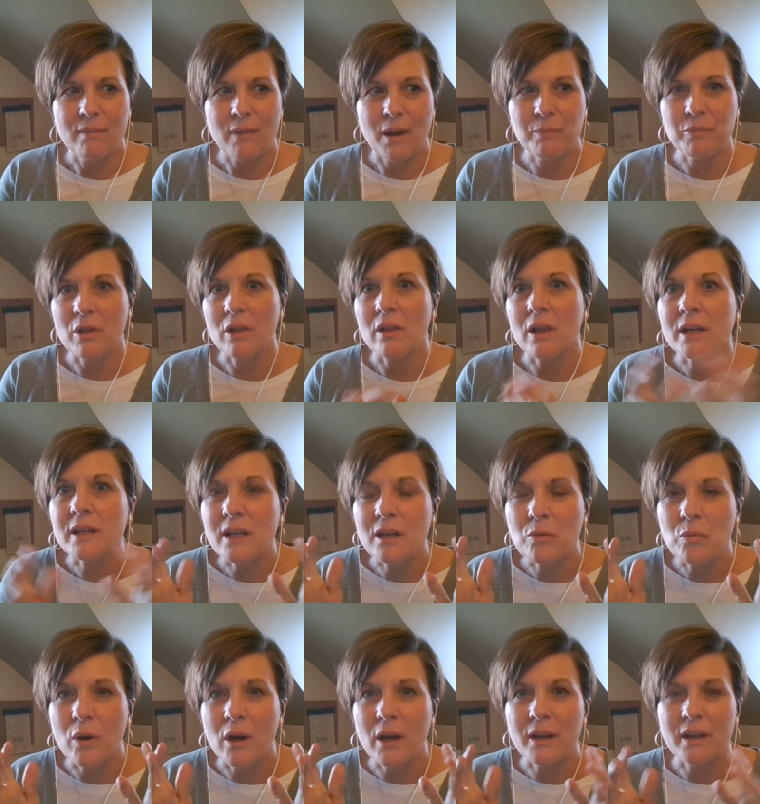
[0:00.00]
I'm the lucky
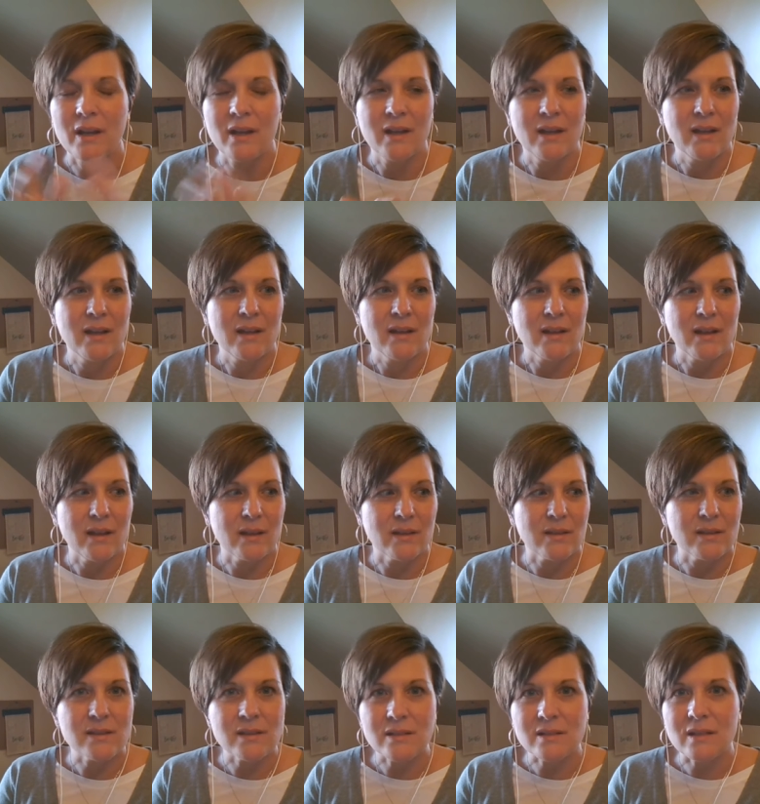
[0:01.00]
one. Like
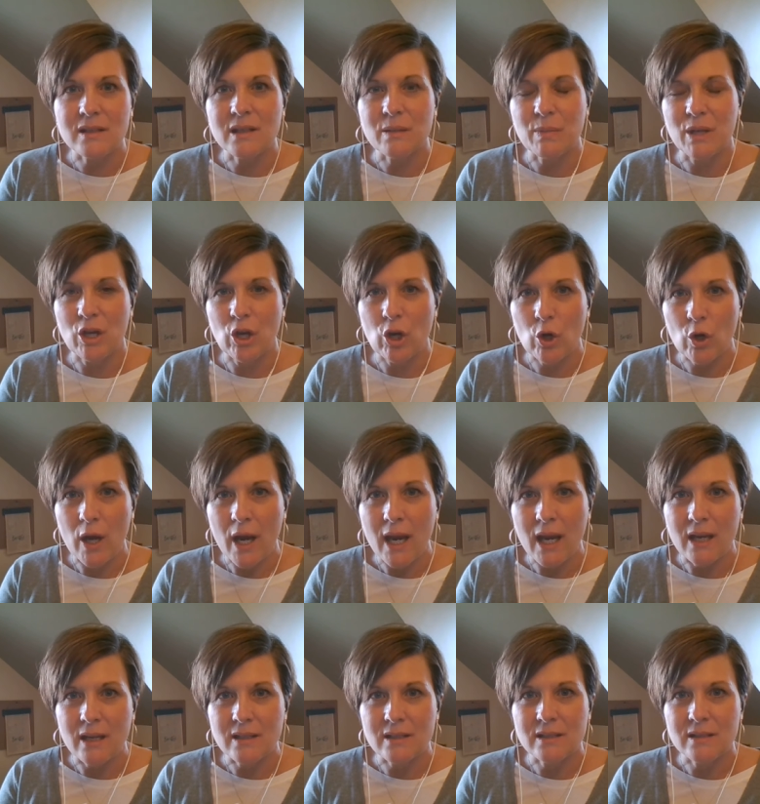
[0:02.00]
this is going to be
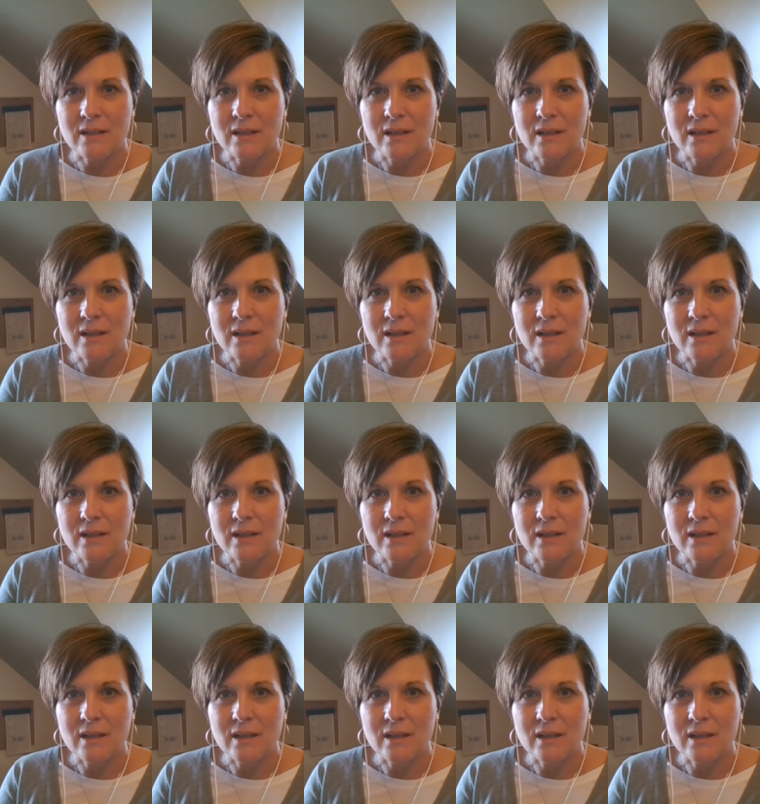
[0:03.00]
great.